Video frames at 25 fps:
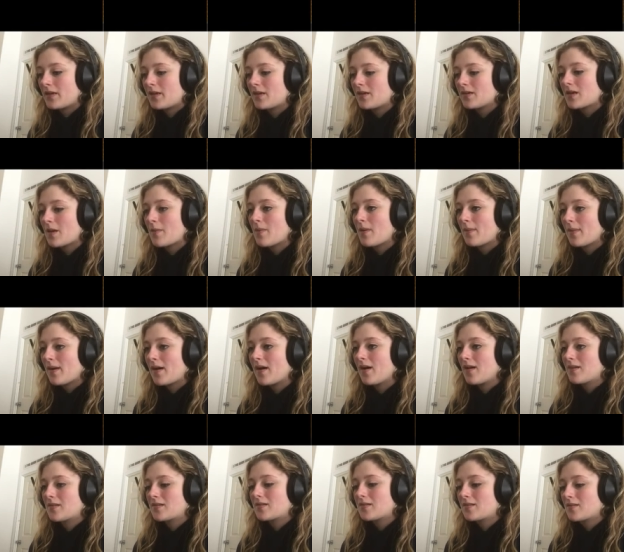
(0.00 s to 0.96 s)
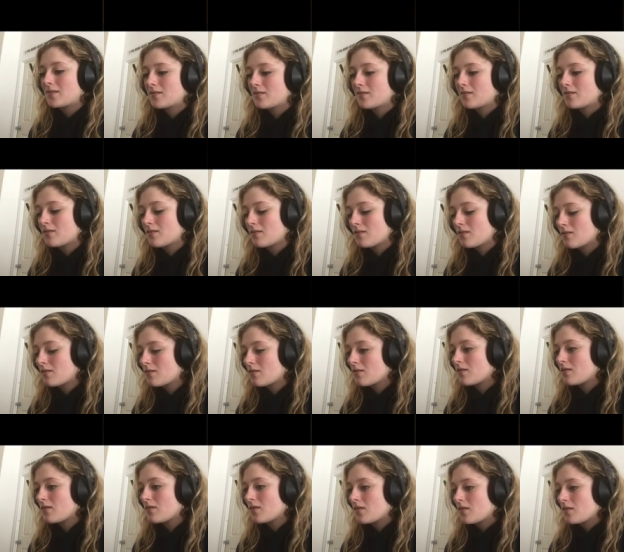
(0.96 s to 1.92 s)
because I'm a boss.
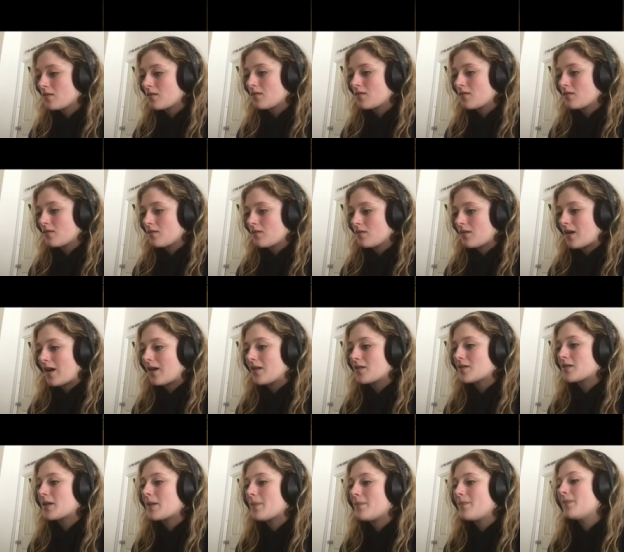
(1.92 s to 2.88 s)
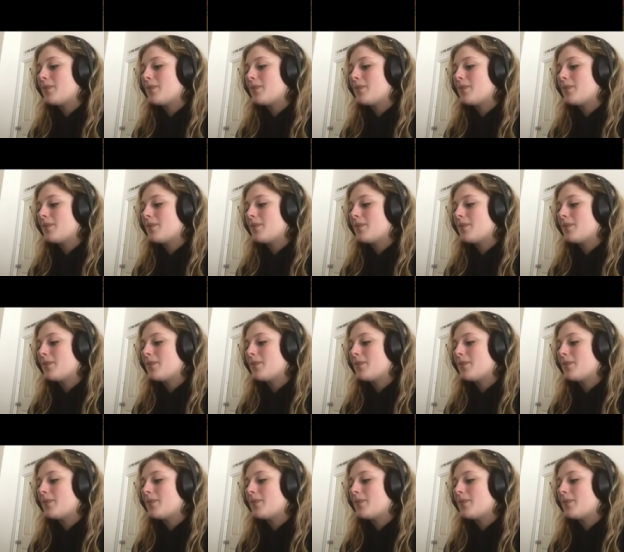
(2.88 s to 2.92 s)
I just get